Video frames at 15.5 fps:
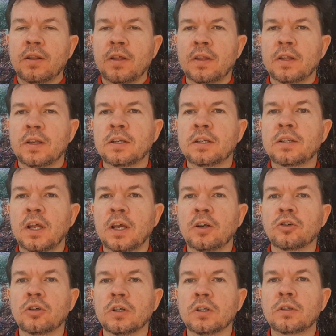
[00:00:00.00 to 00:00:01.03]
than the
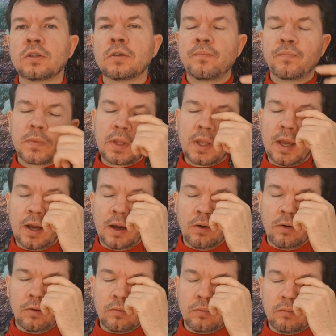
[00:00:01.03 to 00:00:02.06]
distinctions.
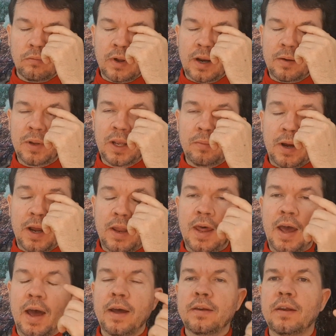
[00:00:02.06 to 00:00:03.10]
Now, what I mean by
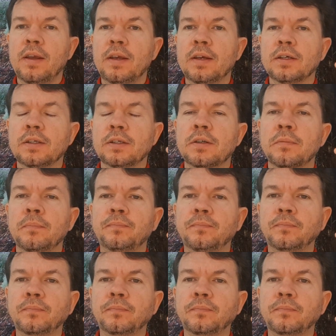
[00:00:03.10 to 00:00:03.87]
that is